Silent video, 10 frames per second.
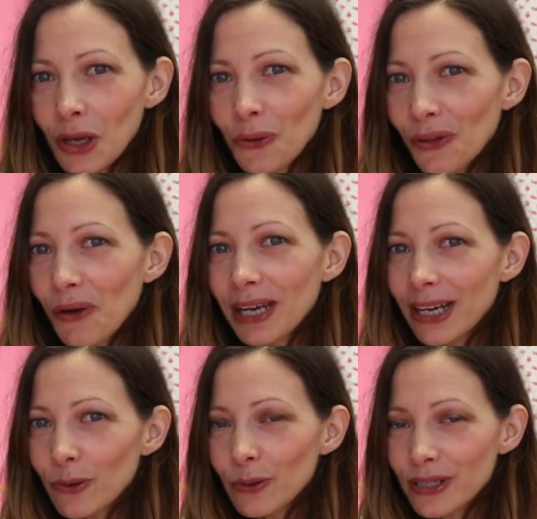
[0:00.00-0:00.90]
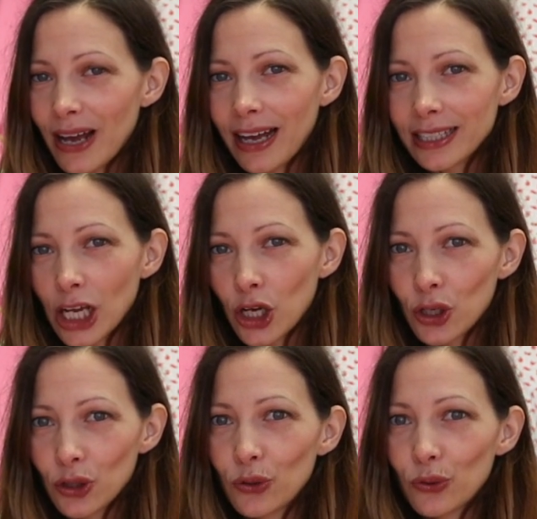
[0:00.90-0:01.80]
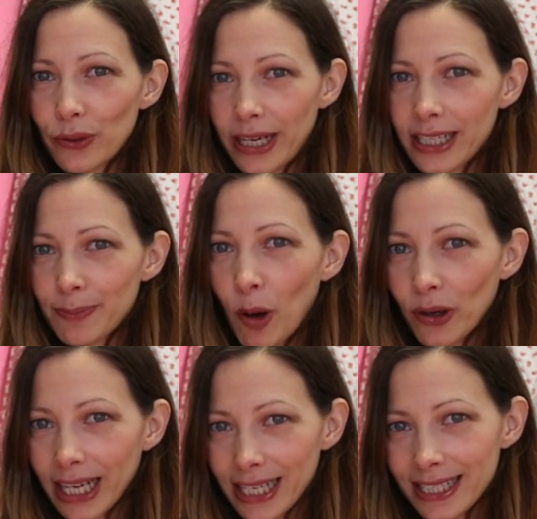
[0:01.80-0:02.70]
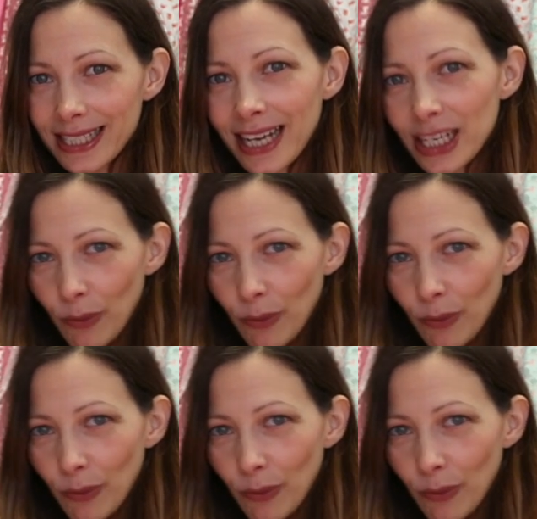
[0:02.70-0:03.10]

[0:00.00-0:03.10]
although it also has glorious pockets.